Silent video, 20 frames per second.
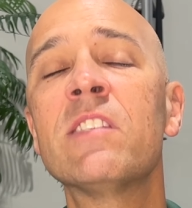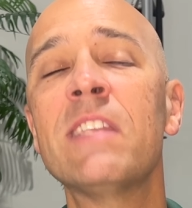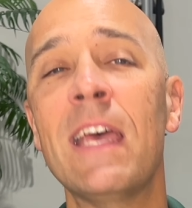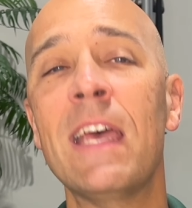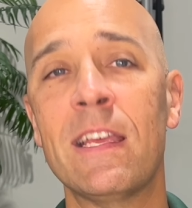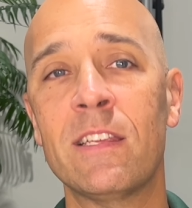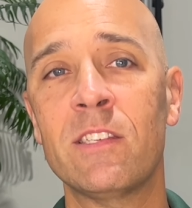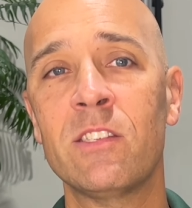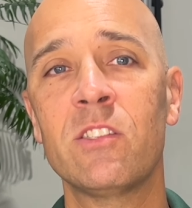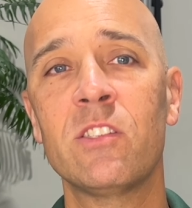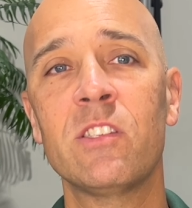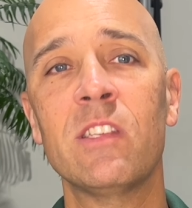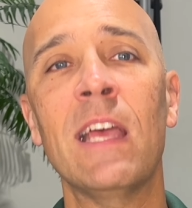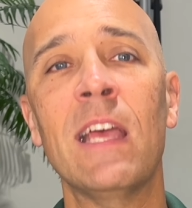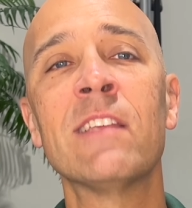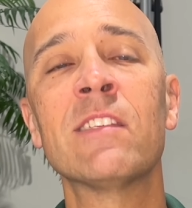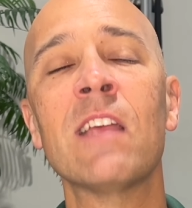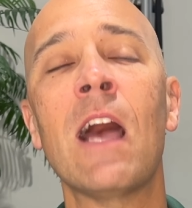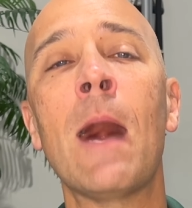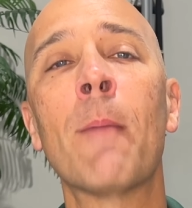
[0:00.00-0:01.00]
tests
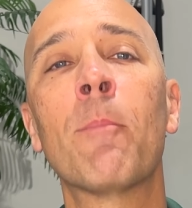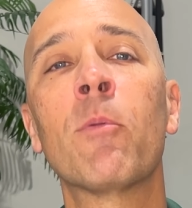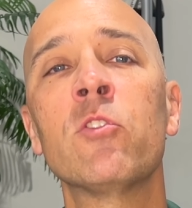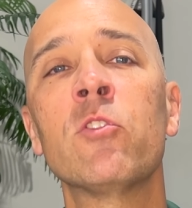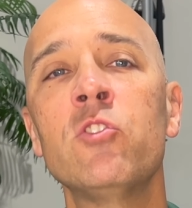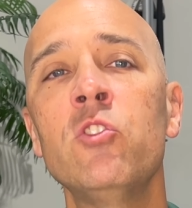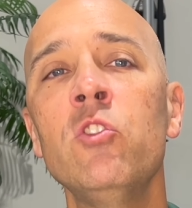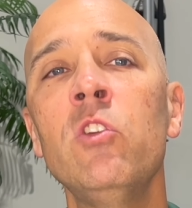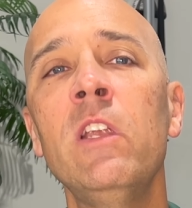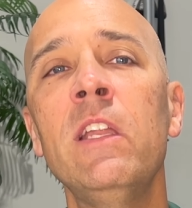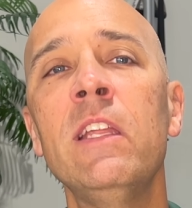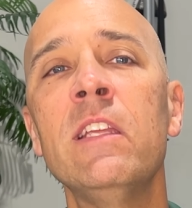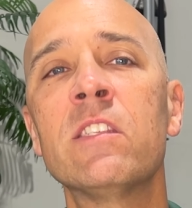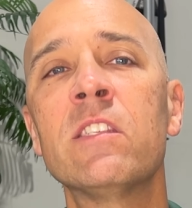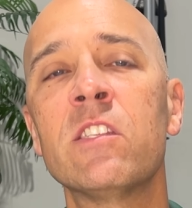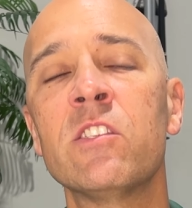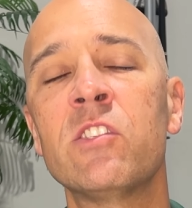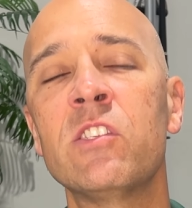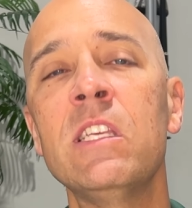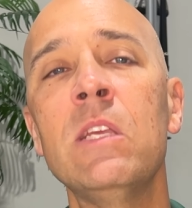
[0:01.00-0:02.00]
as opportunities
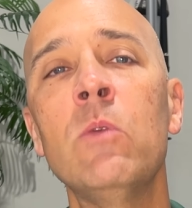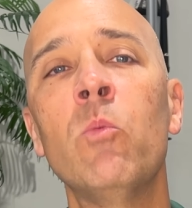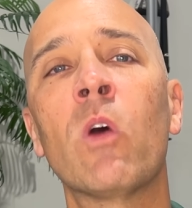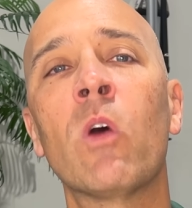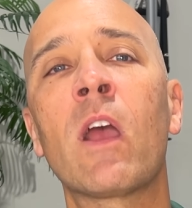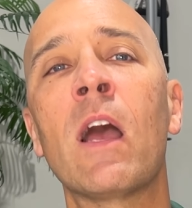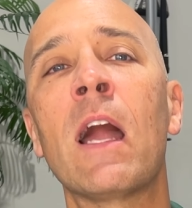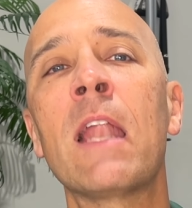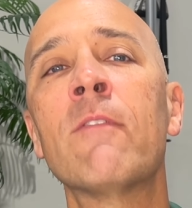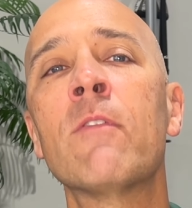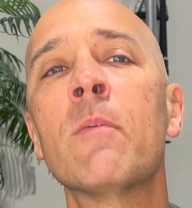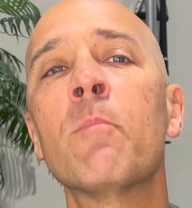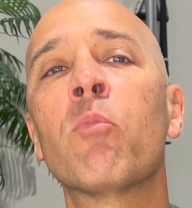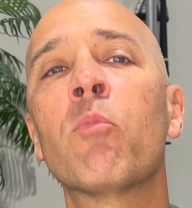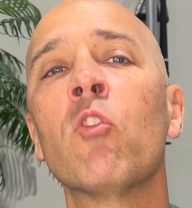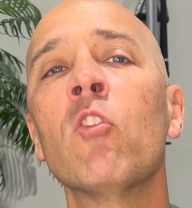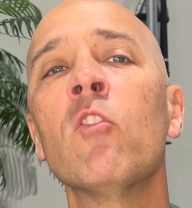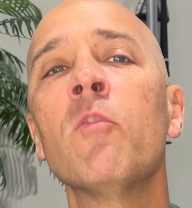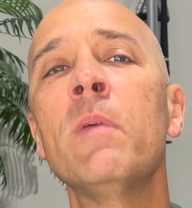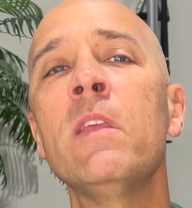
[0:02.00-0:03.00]
to see what kind of
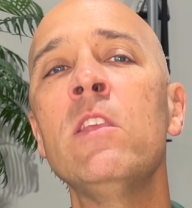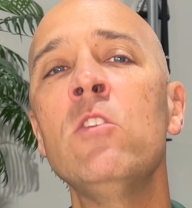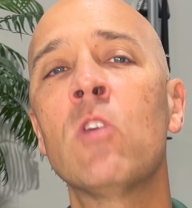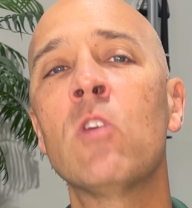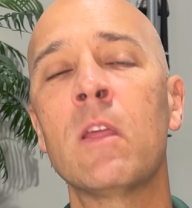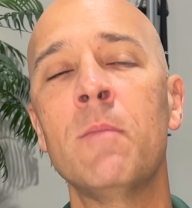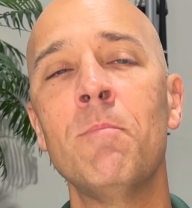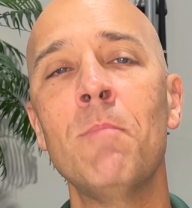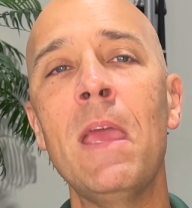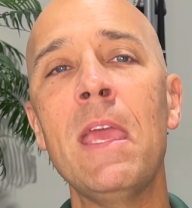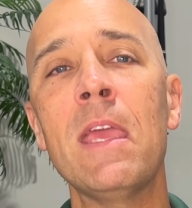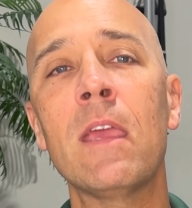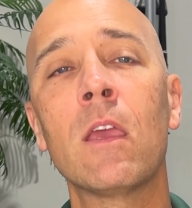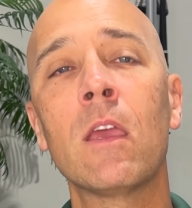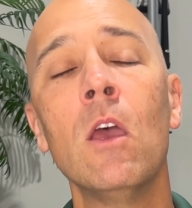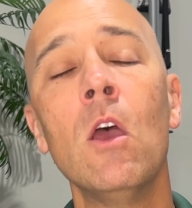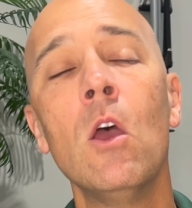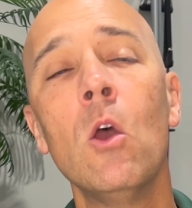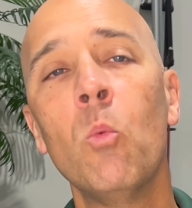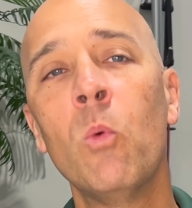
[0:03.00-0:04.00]
improvement you can
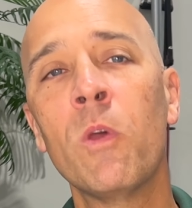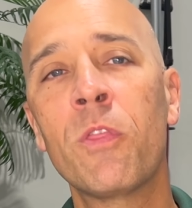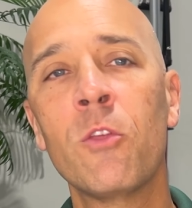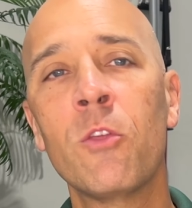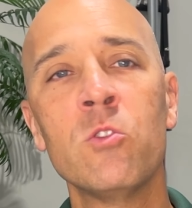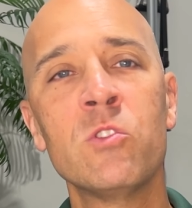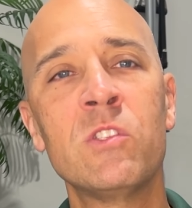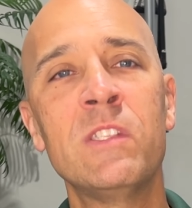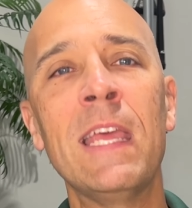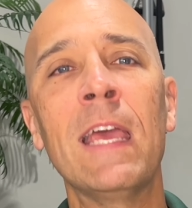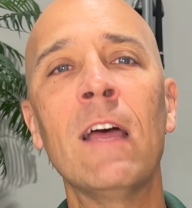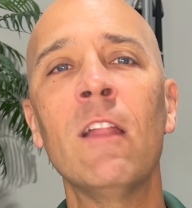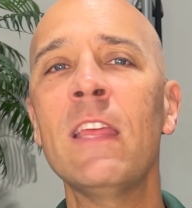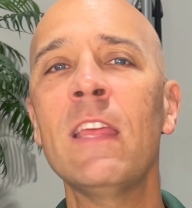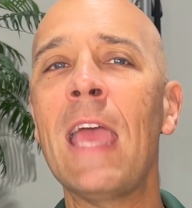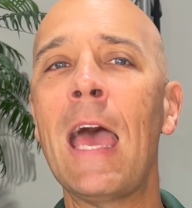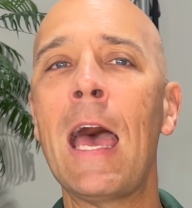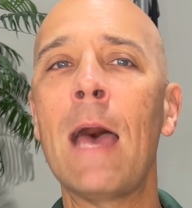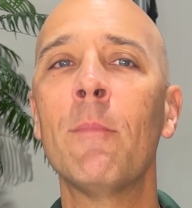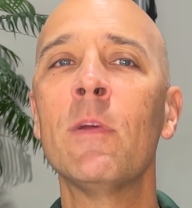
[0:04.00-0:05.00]
make with those
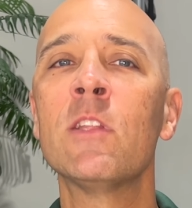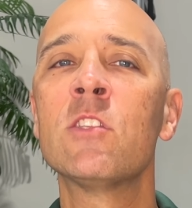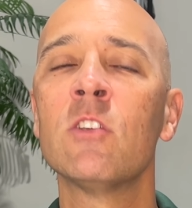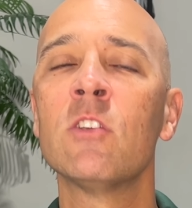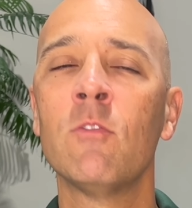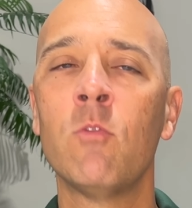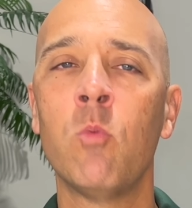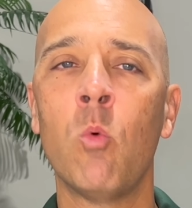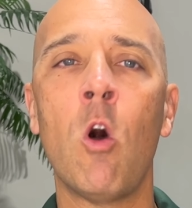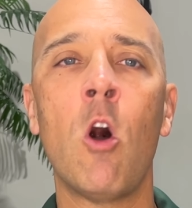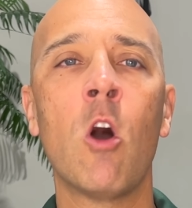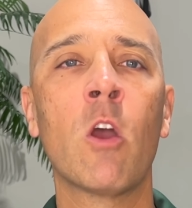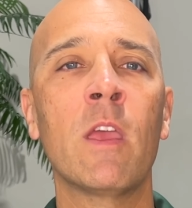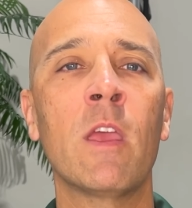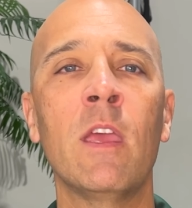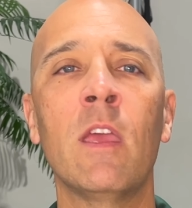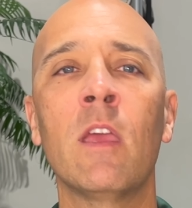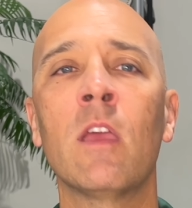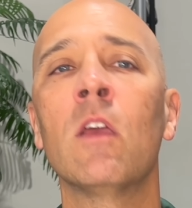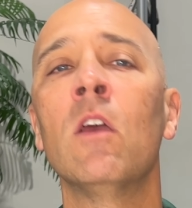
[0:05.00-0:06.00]
daily habits of
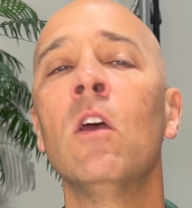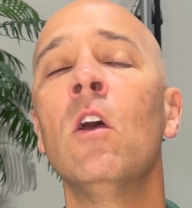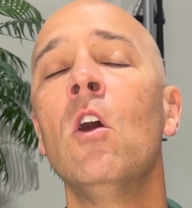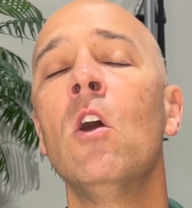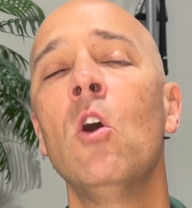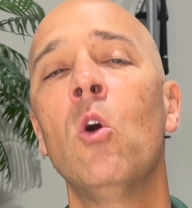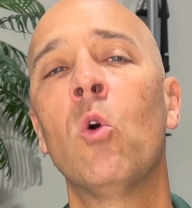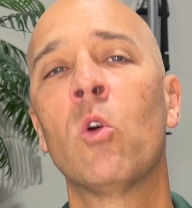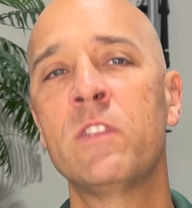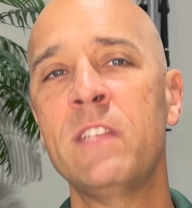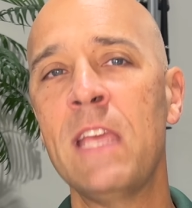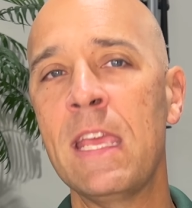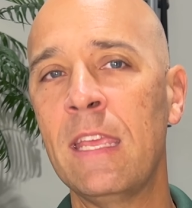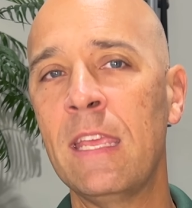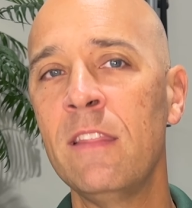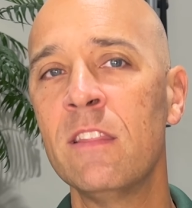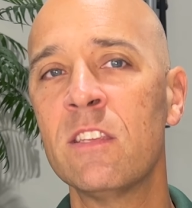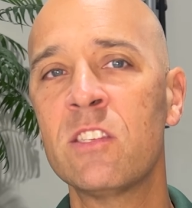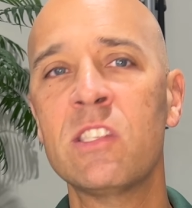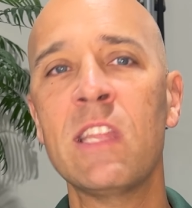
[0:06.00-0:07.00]
walking or
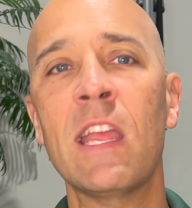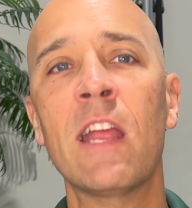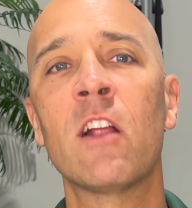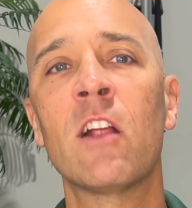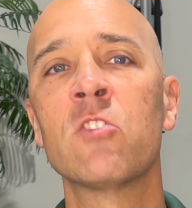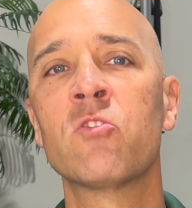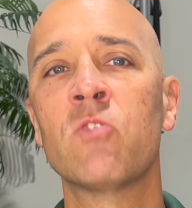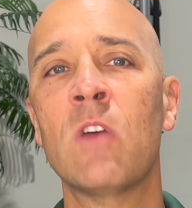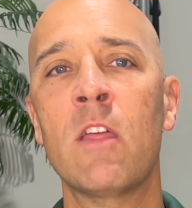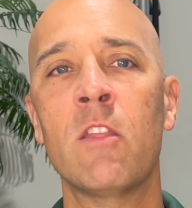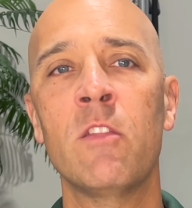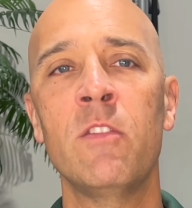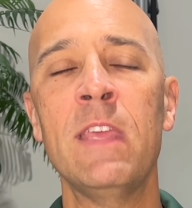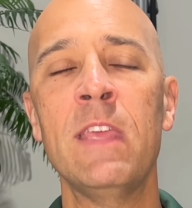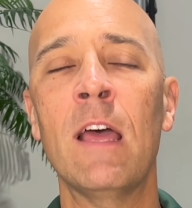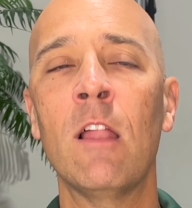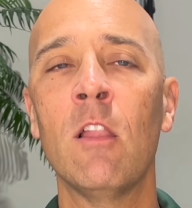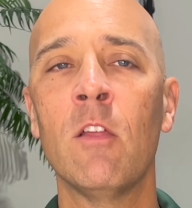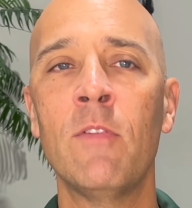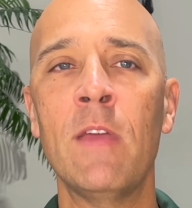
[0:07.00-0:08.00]
taking the stairs rather than
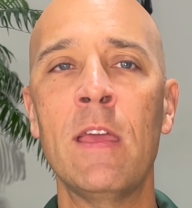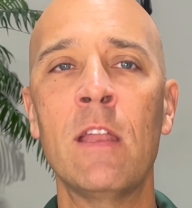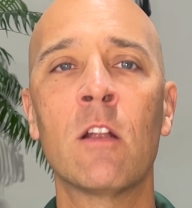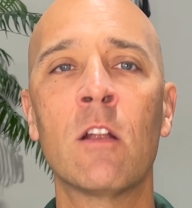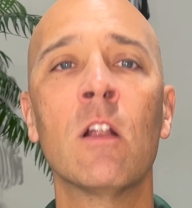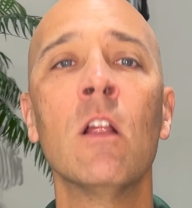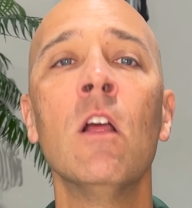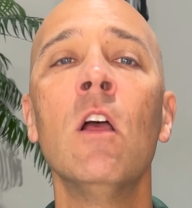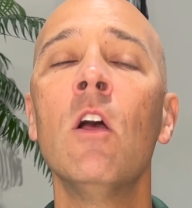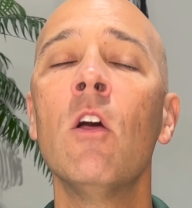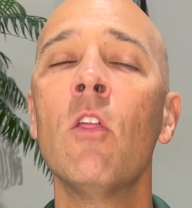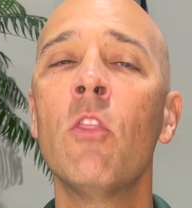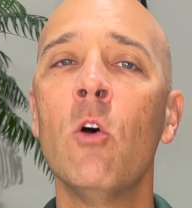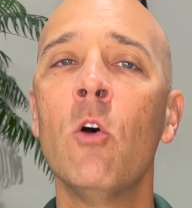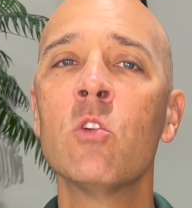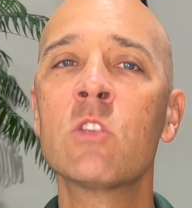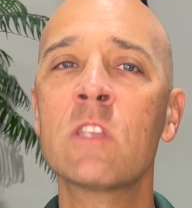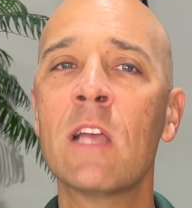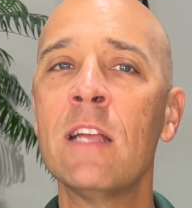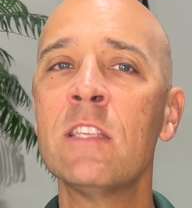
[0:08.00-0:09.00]
the elevator.
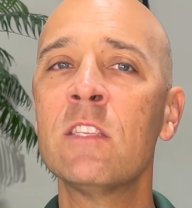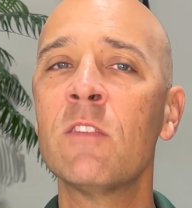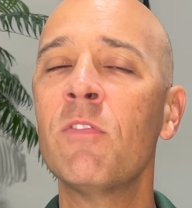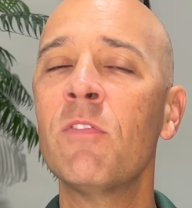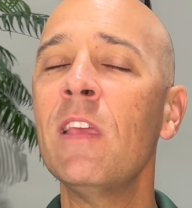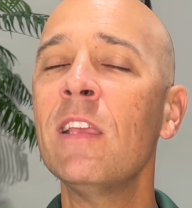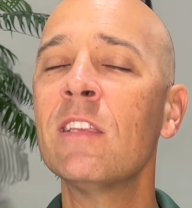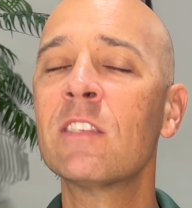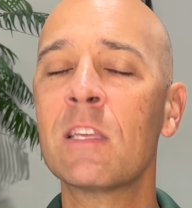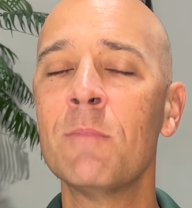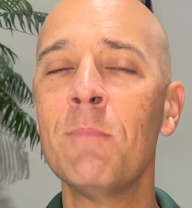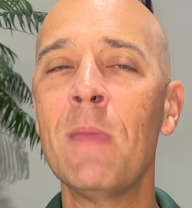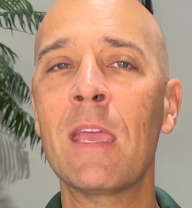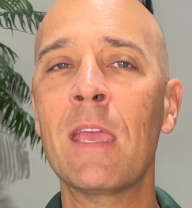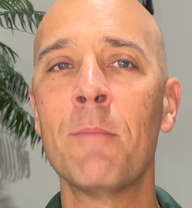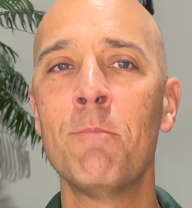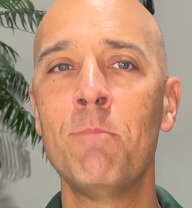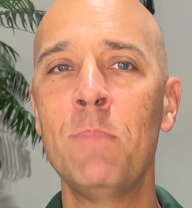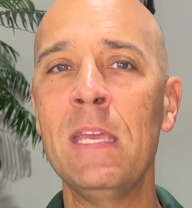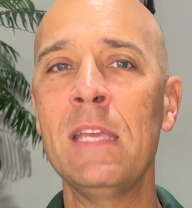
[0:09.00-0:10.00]
Those kinds of things can make
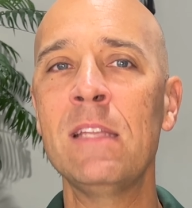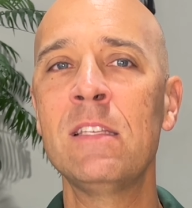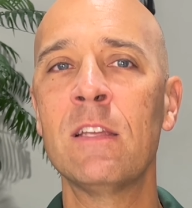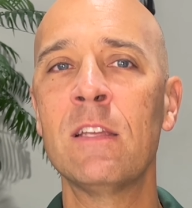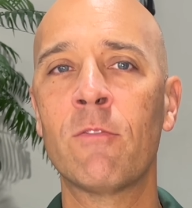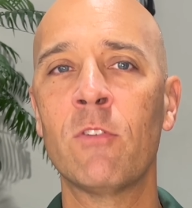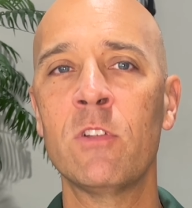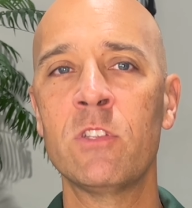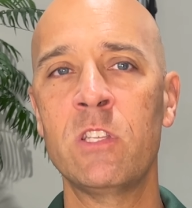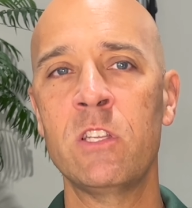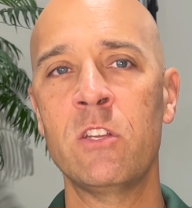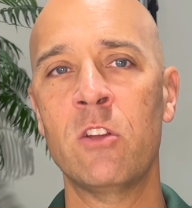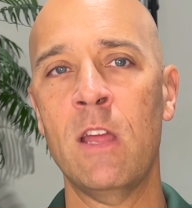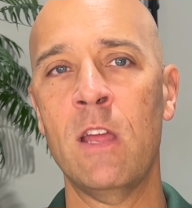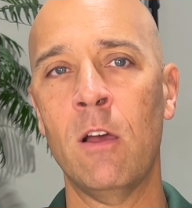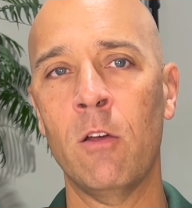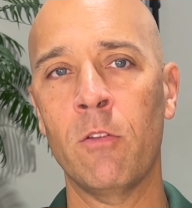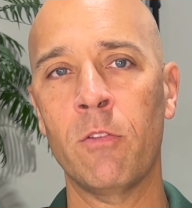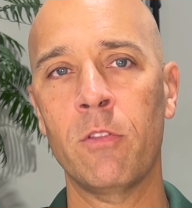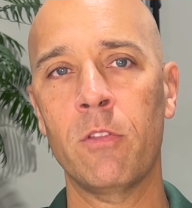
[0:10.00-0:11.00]
a big difference in your
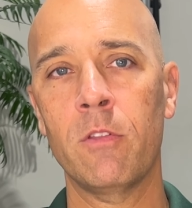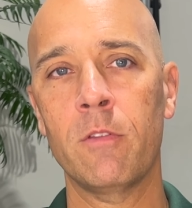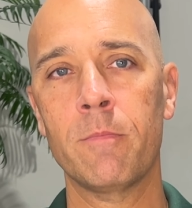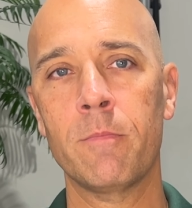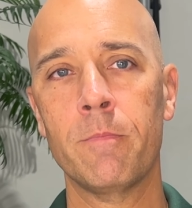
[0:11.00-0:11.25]
health.